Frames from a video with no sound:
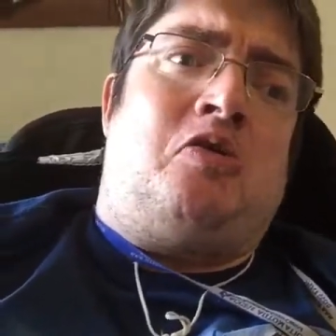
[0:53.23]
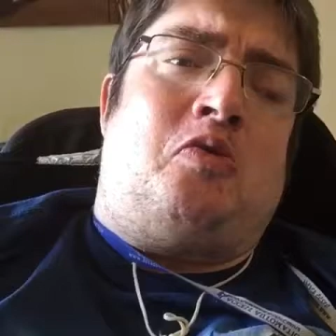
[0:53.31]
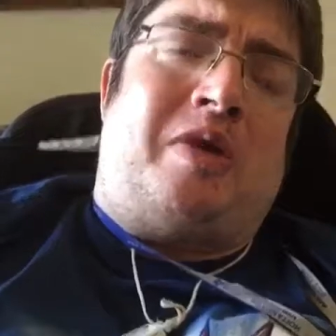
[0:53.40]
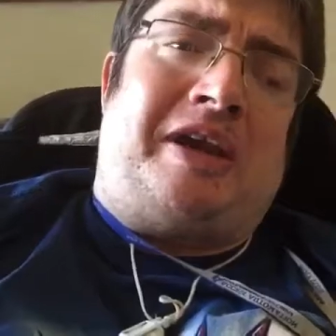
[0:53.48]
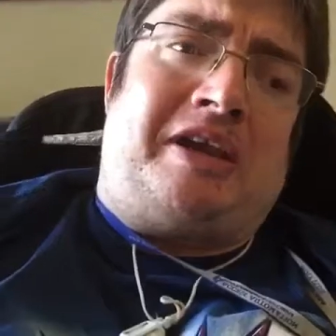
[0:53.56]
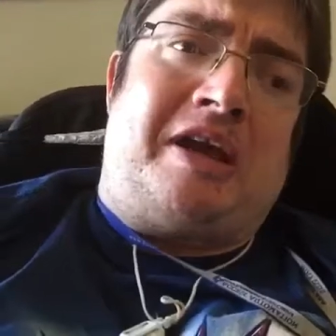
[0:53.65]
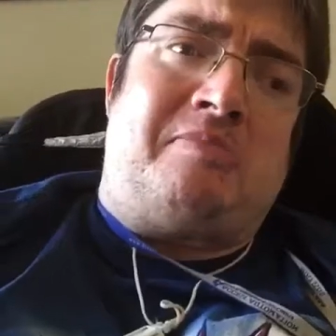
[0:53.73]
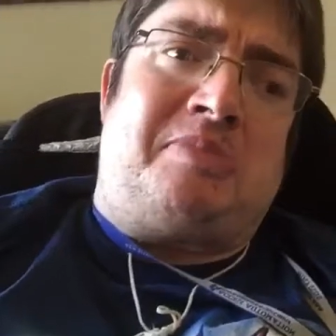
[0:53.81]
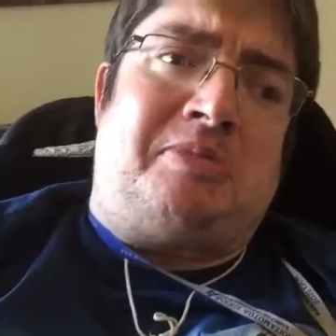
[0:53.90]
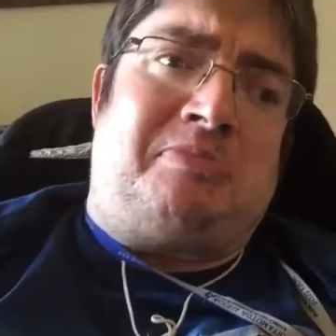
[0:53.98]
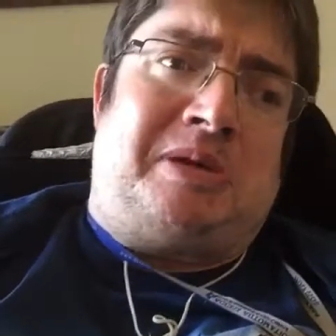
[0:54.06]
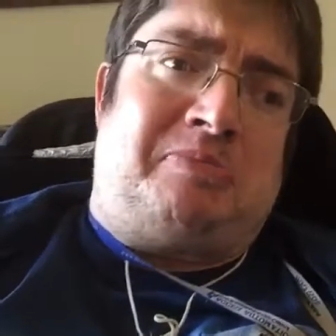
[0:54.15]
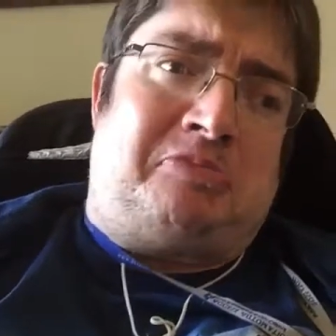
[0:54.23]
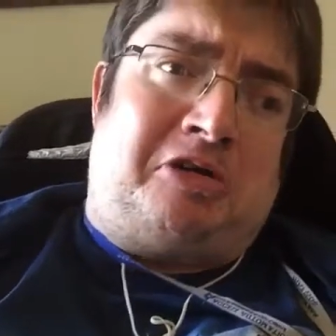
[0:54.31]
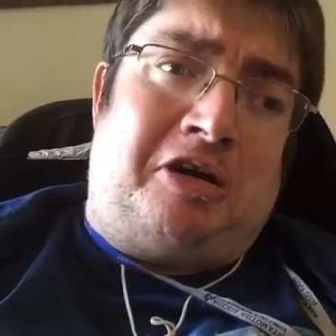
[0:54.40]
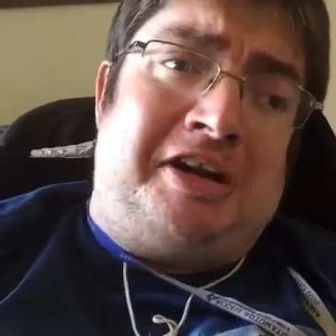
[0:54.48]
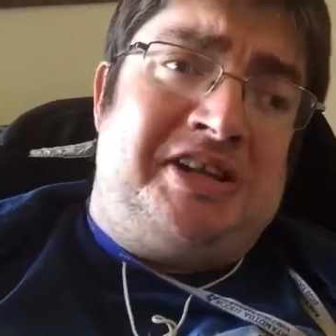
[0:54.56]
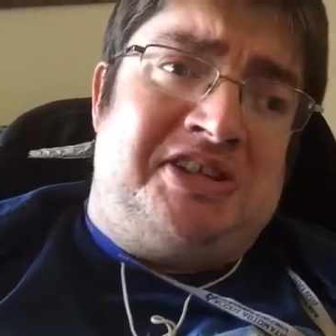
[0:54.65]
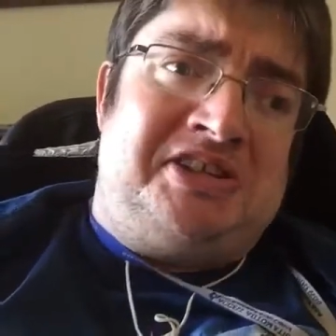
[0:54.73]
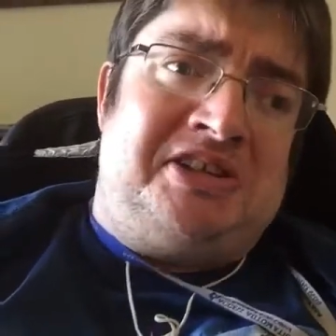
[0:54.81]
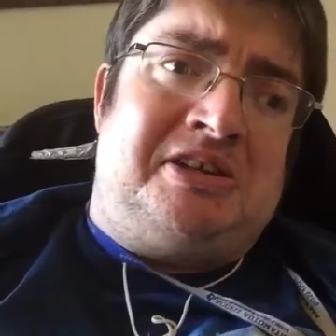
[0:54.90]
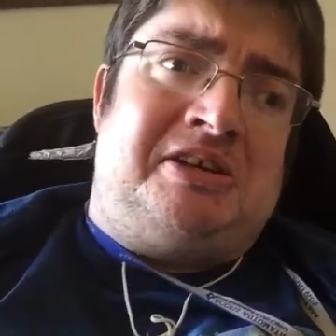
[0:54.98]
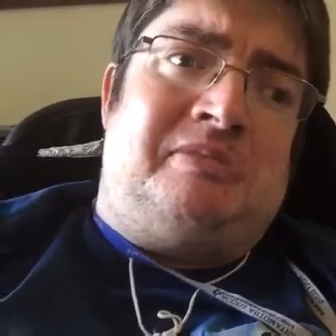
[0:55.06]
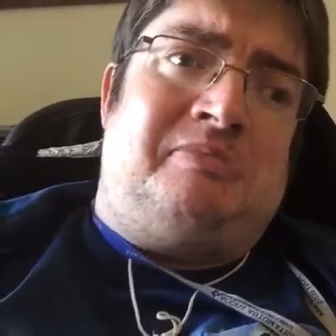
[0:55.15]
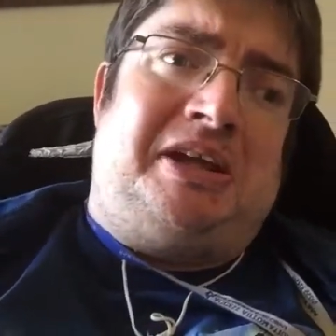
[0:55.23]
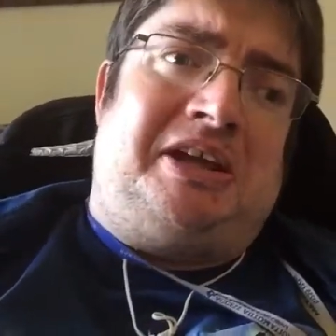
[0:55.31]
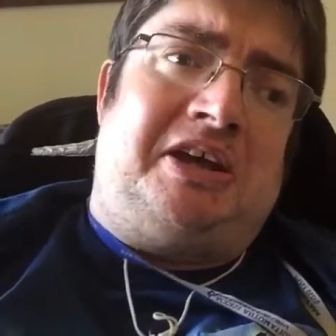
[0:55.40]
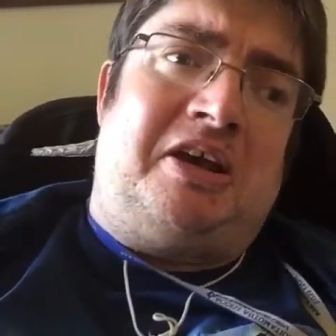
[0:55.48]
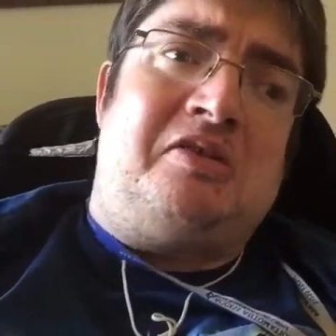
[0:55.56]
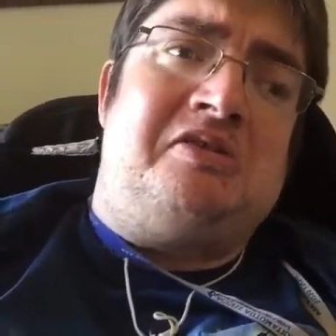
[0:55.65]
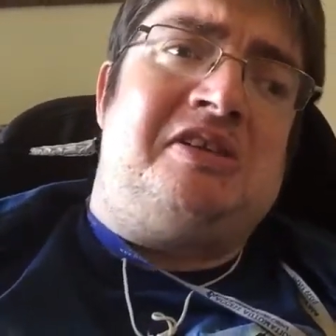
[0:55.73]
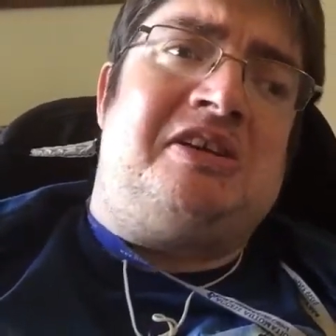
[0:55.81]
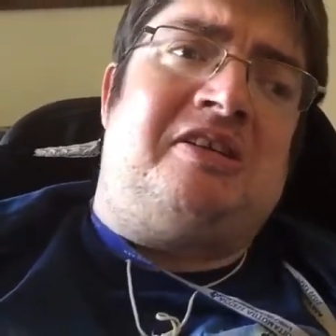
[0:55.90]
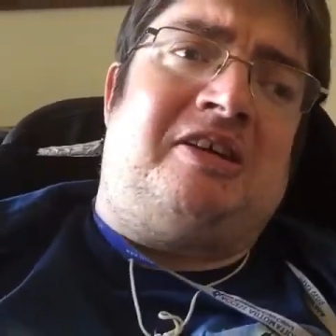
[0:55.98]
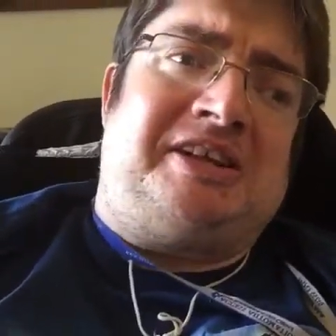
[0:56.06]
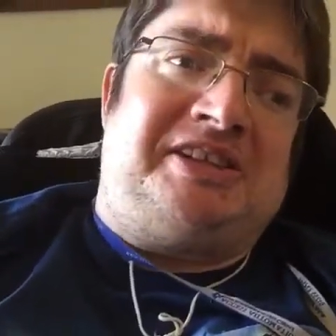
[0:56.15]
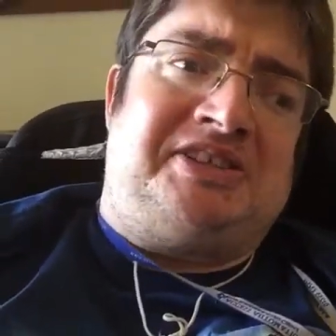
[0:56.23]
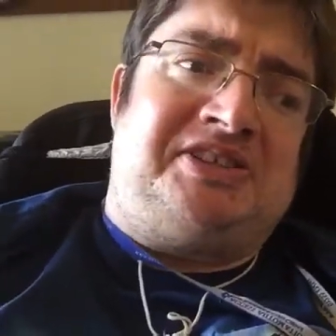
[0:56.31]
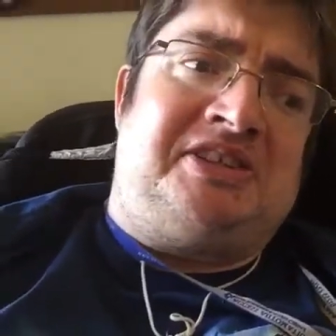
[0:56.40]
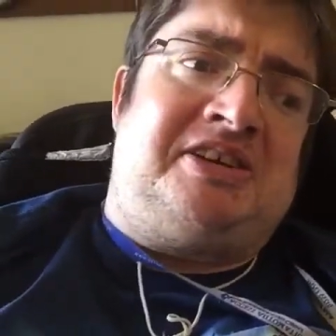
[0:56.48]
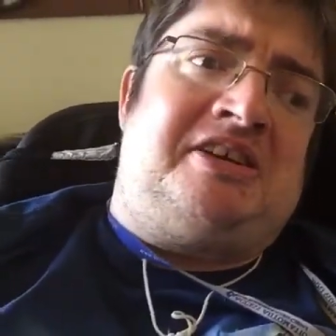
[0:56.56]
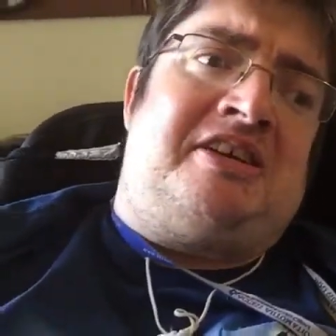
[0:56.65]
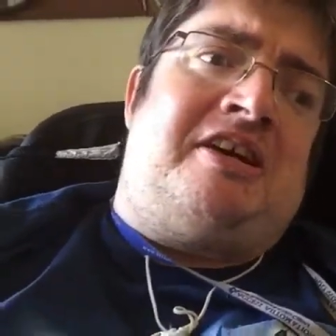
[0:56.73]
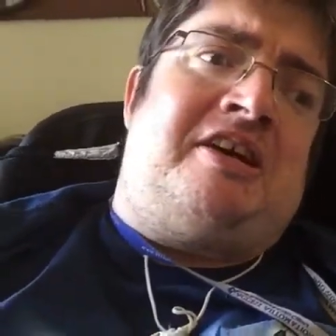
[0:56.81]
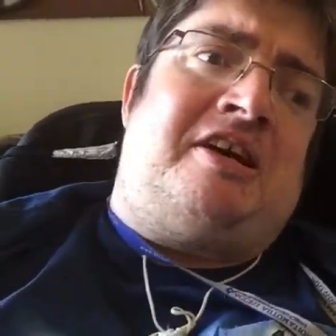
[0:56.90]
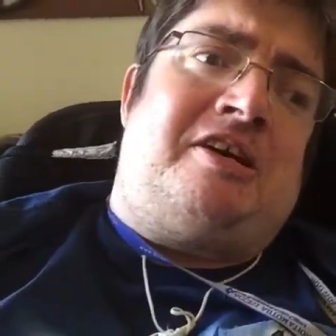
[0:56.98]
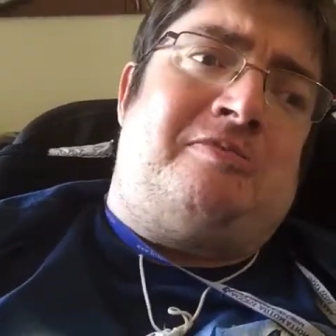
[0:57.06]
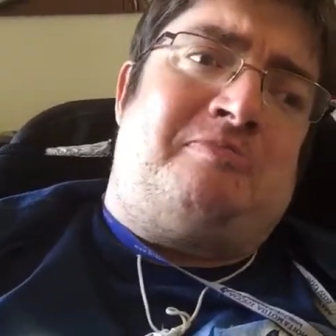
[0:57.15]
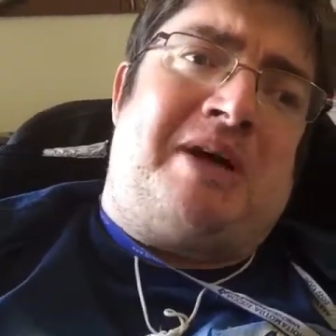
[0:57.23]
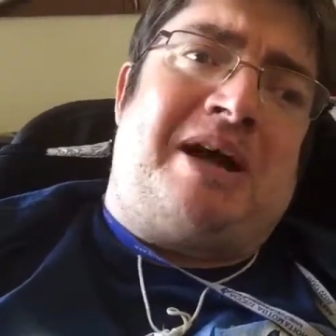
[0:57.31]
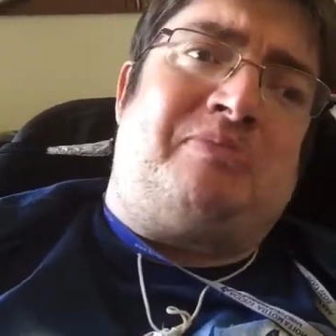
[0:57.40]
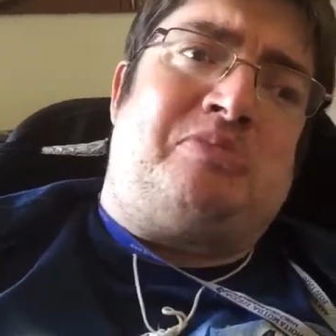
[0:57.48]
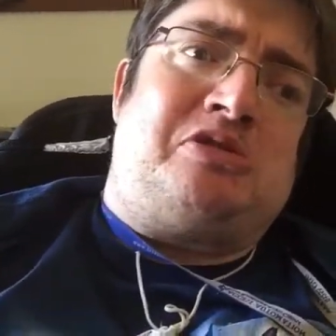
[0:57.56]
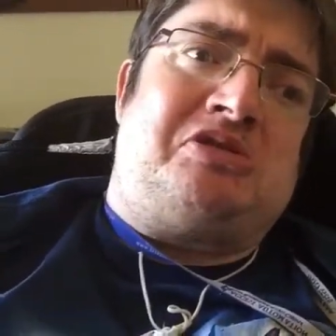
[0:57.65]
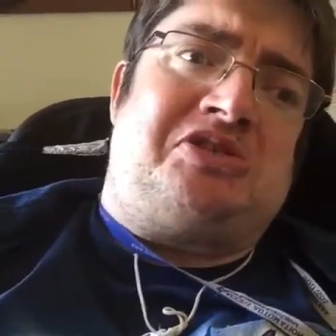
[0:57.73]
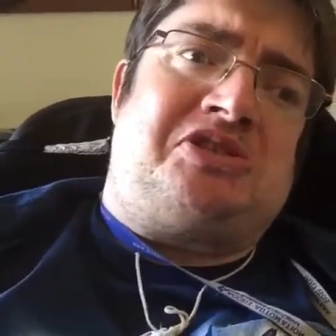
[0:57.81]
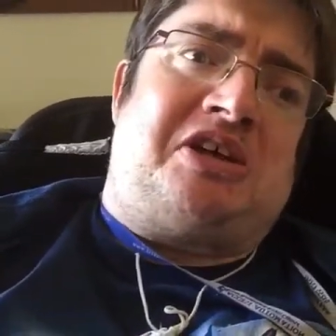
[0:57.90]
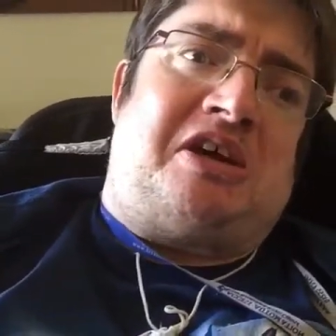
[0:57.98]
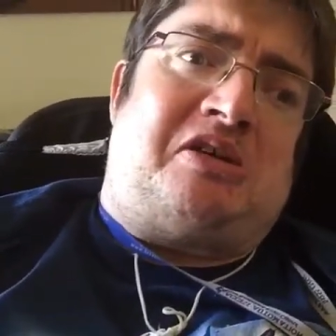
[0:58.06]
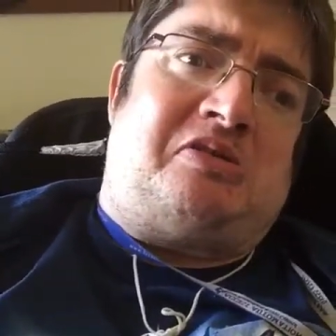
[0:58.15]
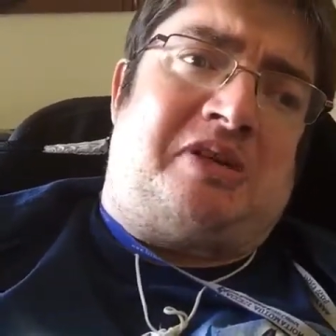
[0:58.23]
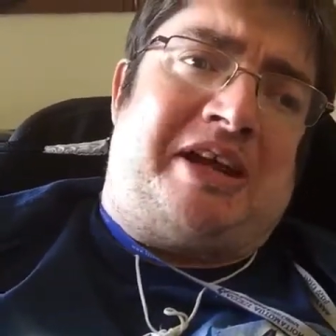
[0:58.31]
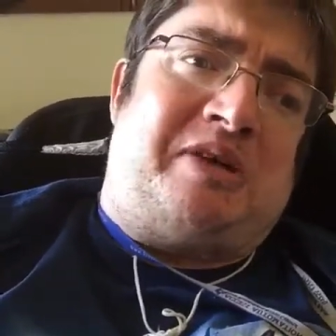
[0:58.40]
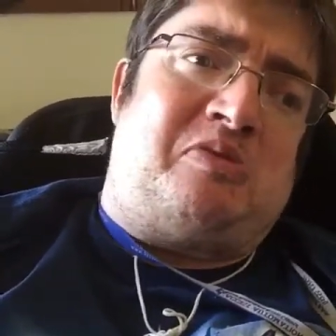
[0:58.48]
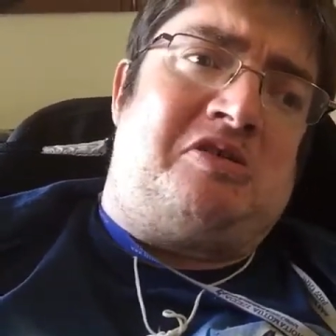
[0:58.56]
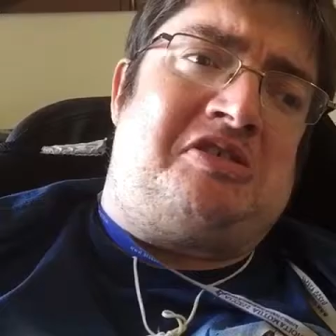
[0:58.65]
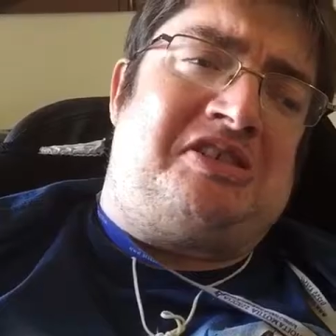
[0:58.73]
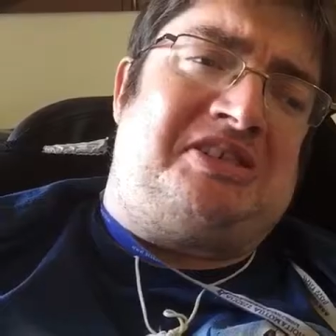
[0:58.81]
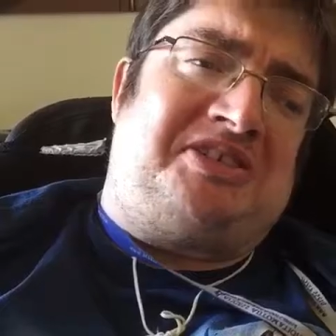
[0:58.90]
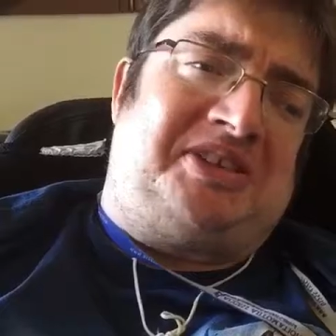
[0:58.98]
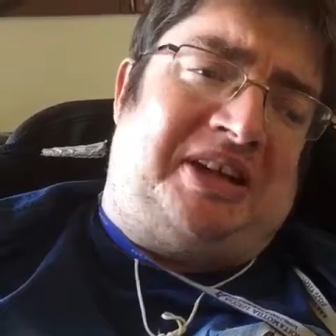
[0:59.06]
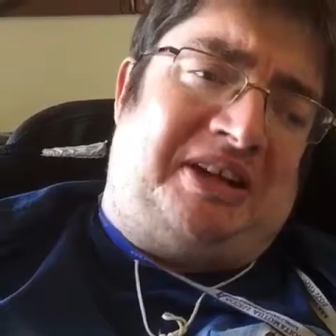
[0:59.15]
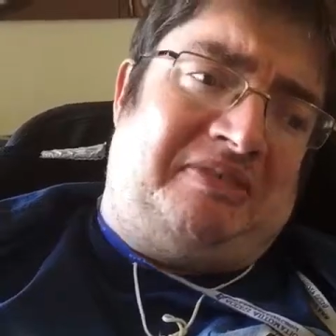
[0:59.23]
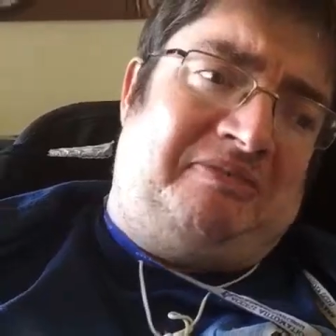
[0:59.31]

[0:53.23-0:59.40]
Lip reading: Wake up, be bright, be golden and light. Oh Bagpuss, oh hear what I sing."